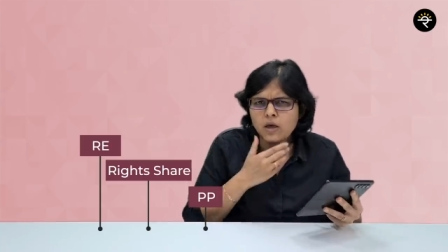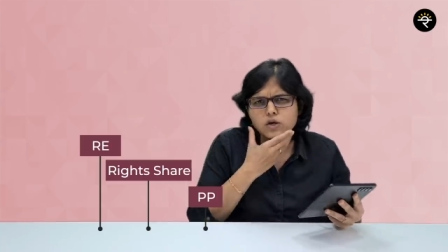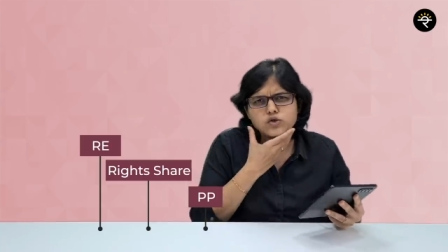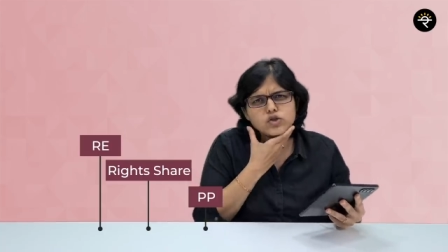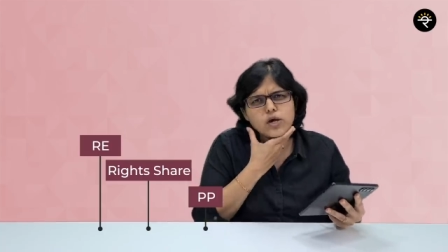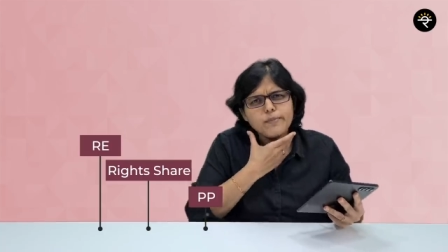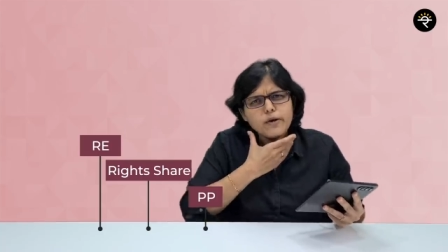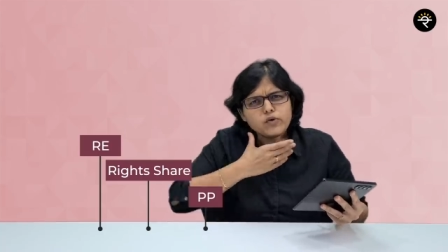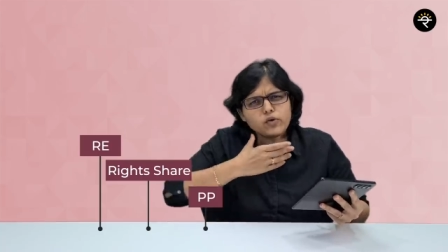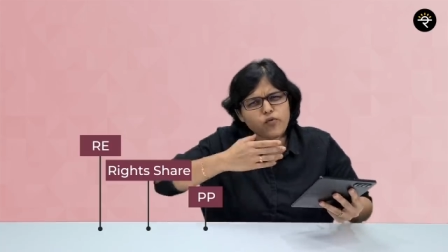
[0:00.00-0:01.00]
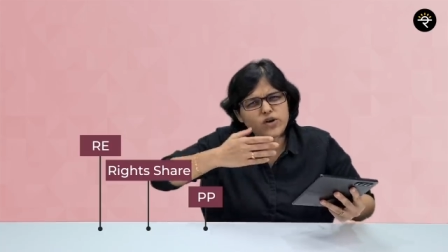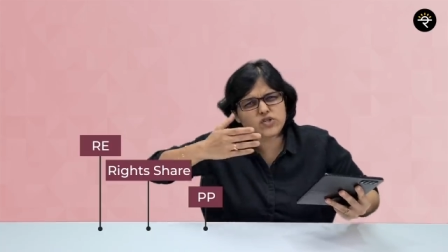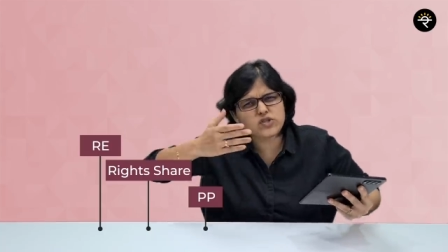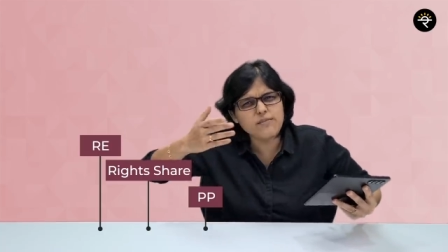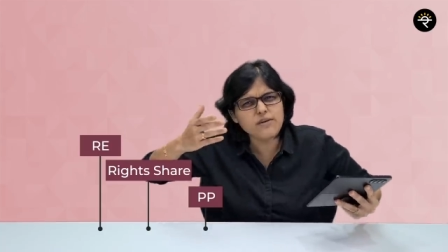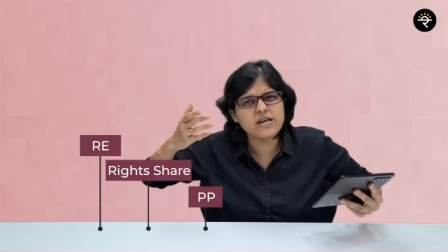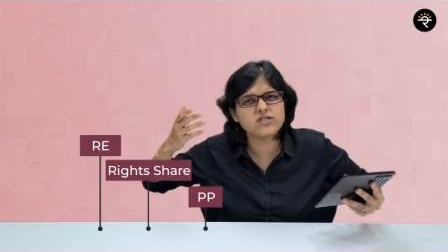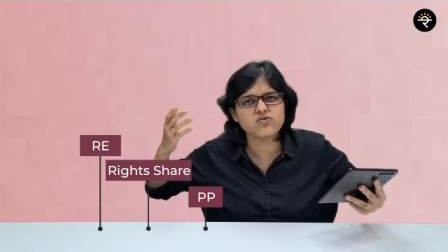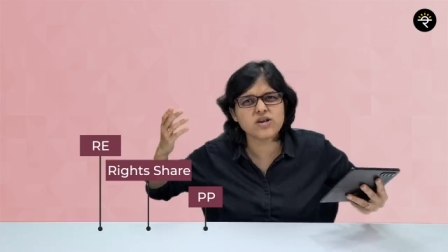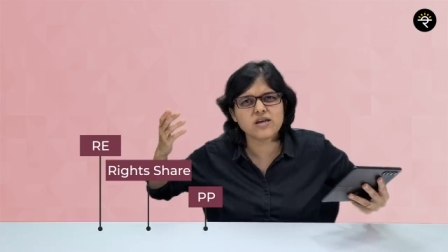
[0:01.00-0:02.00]
Is this happening for the first time in
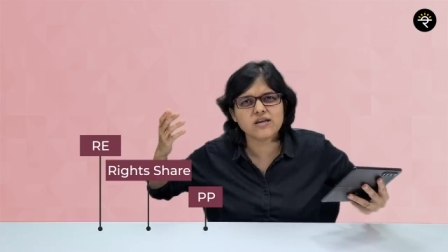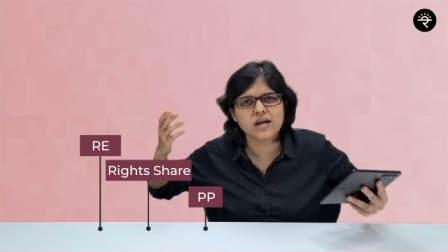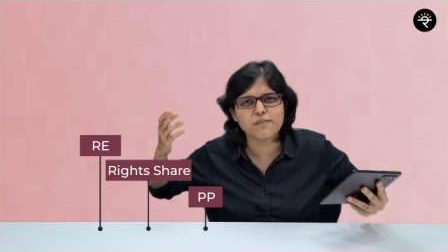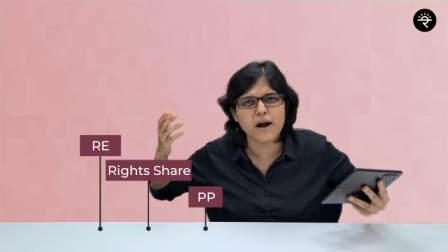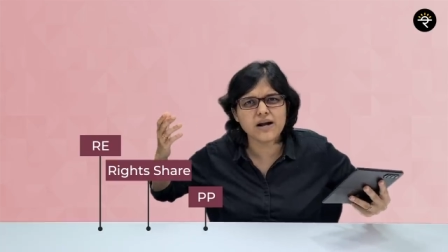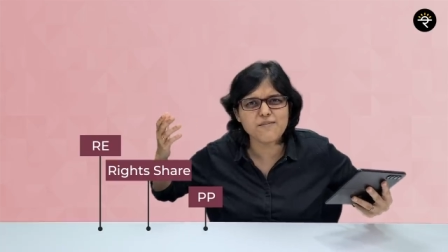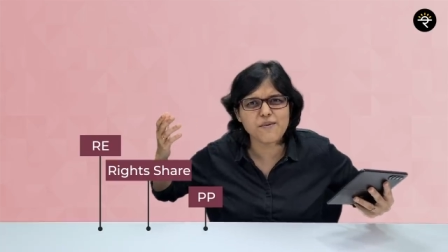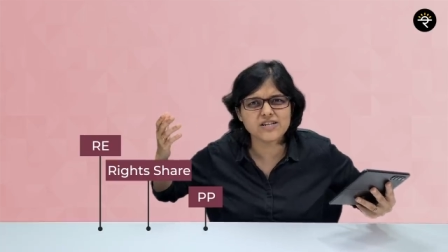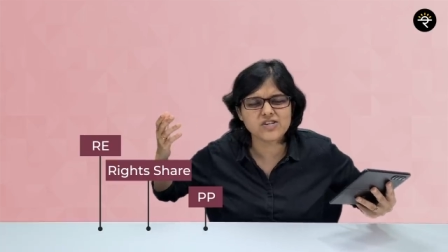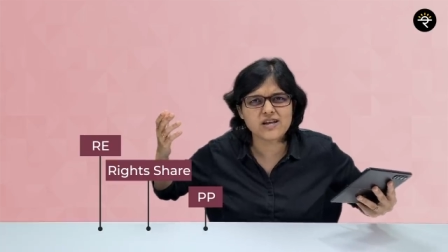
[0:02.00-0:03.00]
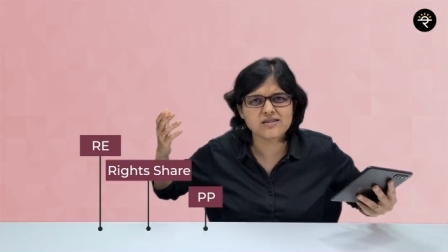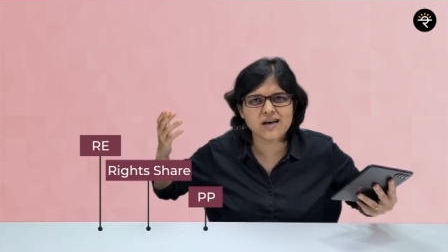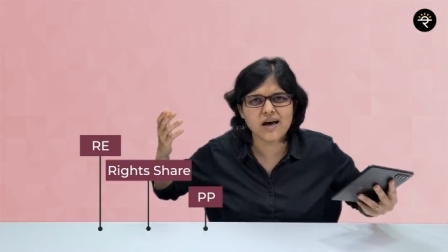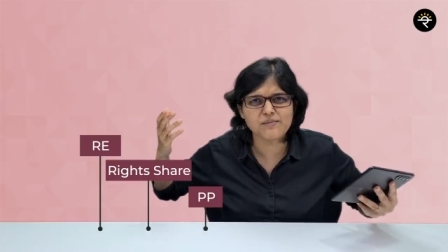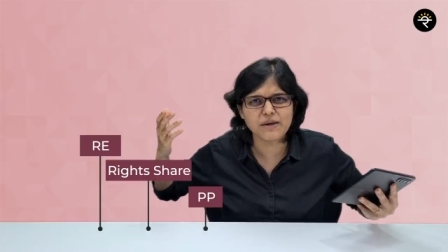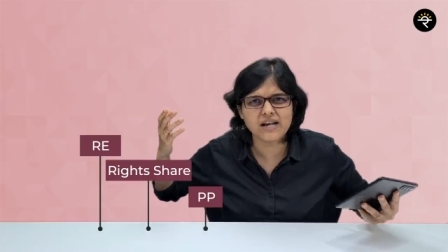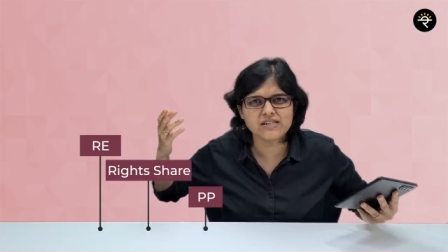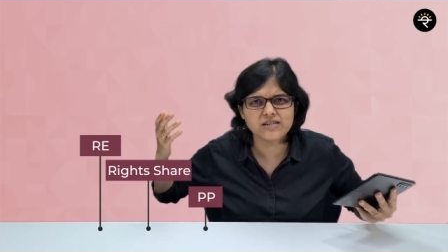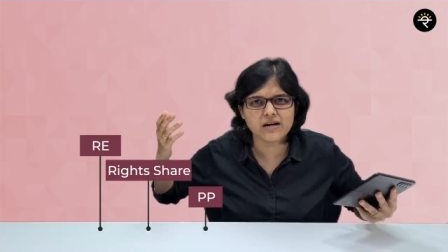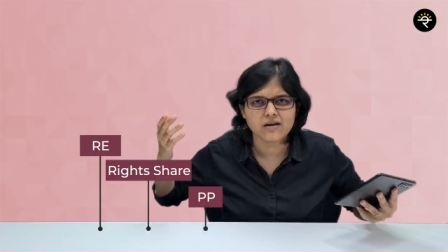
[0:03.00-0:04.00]
history that partly paid shares are being
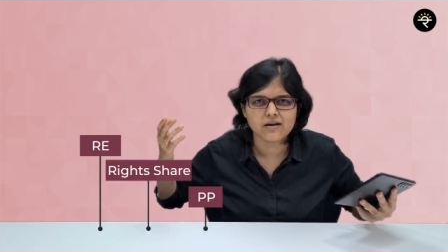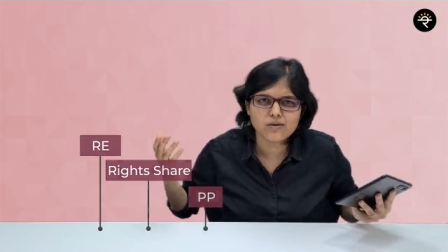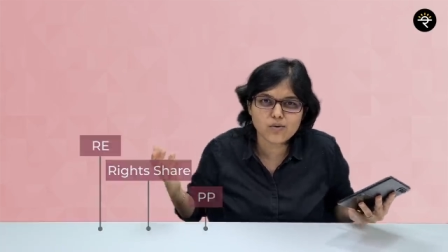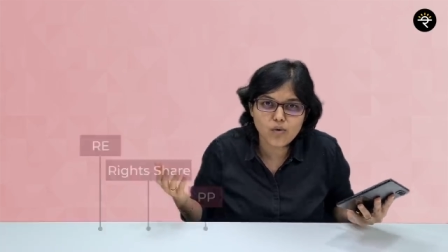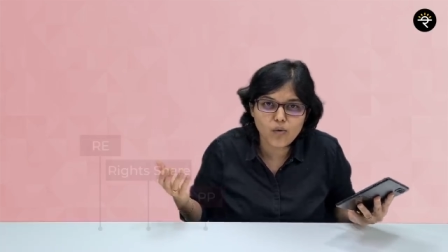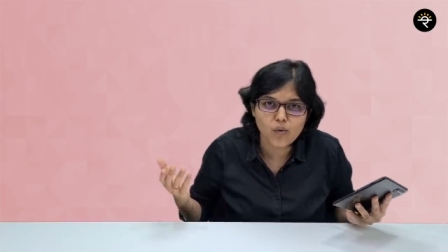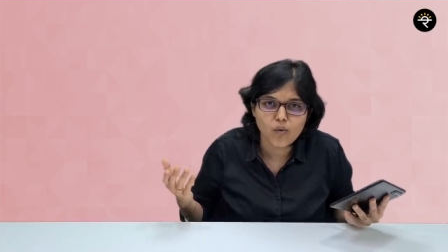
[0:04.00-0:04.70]
listed? No.